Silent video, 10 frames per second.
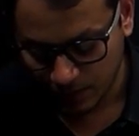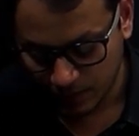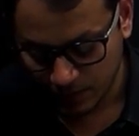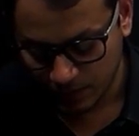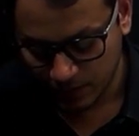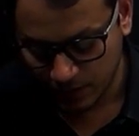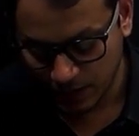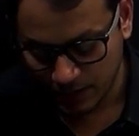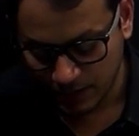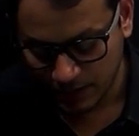The
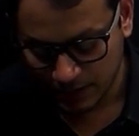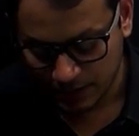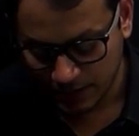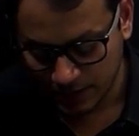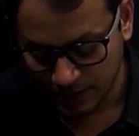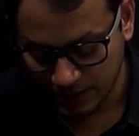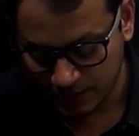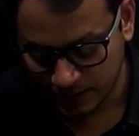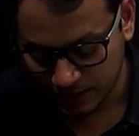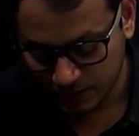Indus
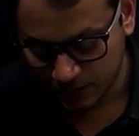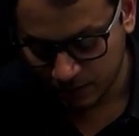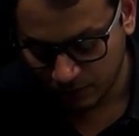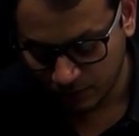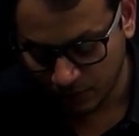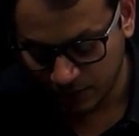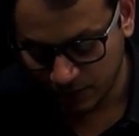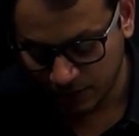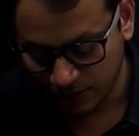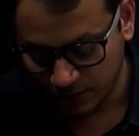Water
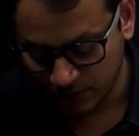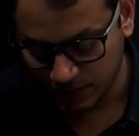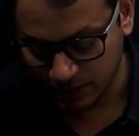Treaty.